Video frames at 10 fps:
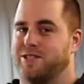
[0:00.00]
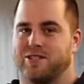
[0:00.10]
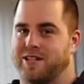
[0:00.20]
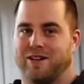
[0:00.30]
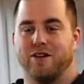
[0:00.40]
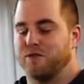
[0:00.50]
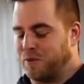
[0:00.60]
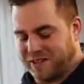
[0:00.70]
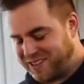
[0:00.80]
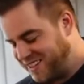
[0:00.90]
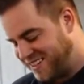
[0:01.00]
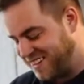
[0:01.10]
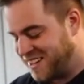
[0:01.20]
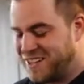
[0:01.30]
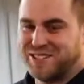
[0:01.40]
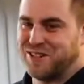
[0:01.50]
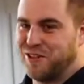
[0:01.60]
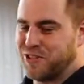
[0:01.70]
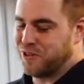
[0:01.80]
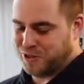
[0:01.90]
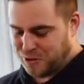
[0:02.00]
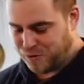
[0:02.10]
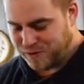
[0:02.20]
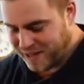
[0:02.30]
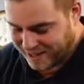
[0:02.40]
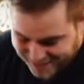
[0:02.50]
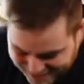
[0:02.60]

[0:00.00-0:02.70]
just get it over with. Sawzall on the Corvette.